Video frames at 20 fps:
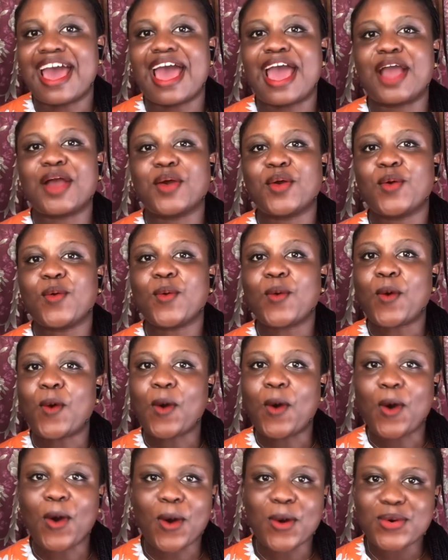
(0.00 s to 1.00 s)
go
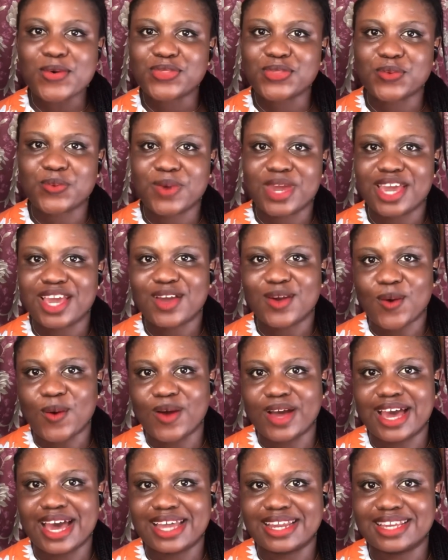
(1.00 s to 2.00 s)
all the way
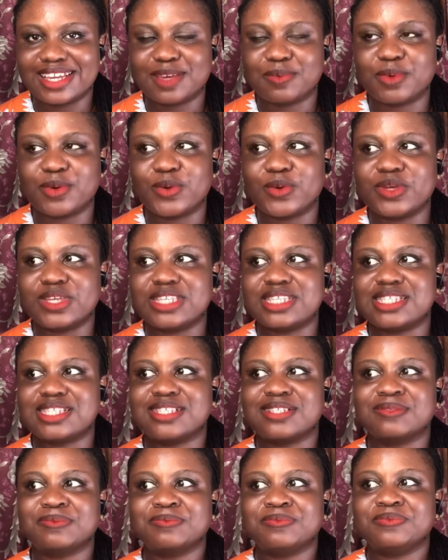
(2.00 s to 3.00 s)
organic, because